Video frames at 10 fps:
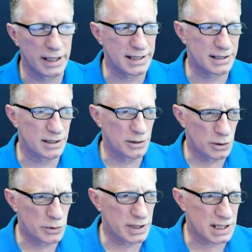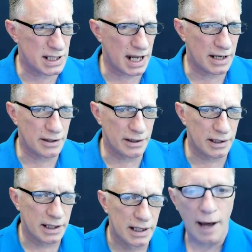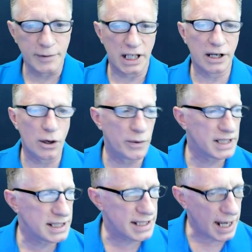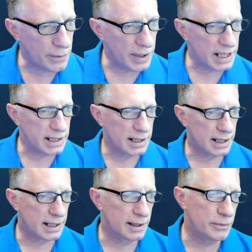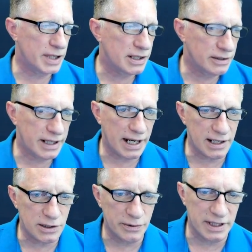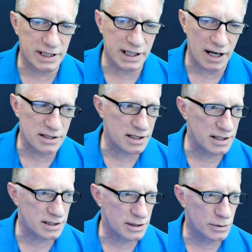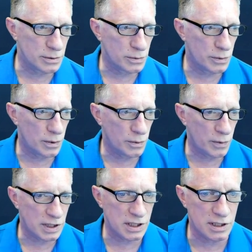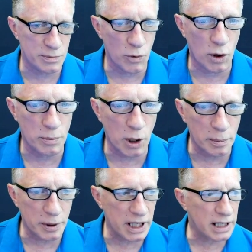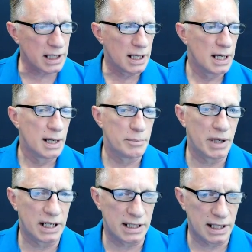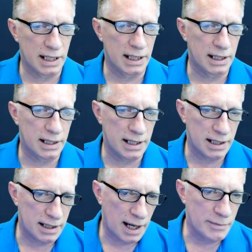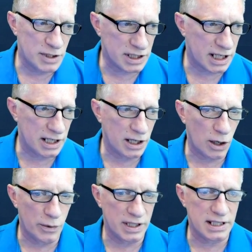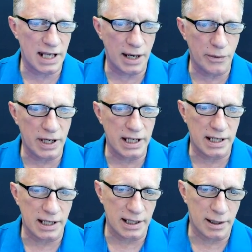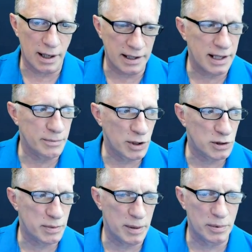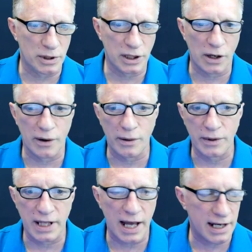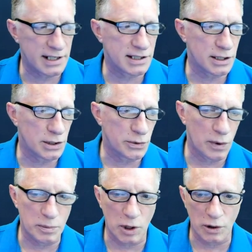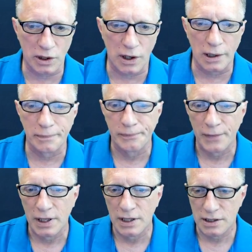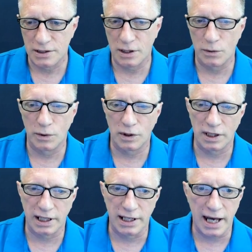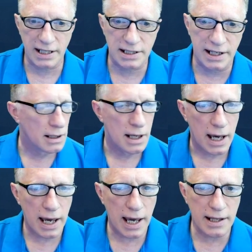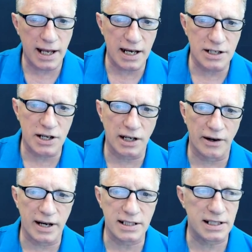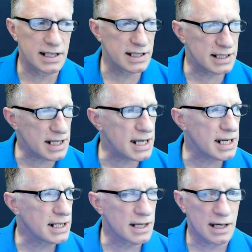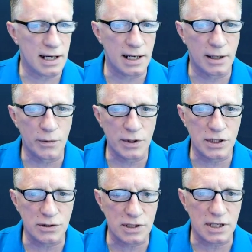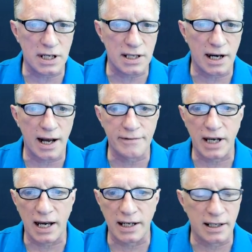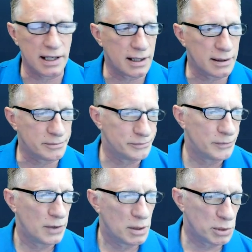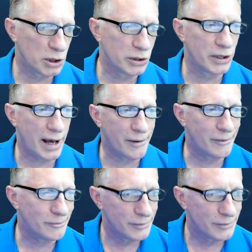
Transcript: It's the newest standard. I'm going to go with SegWit. We could get into a discussion as to which is more appropriate, but I'm just going to go with SegWit. I think most people are going with that. It's the newer protocol. So we'll click next there. And then it generates this seed, which you see that I've got blurred out.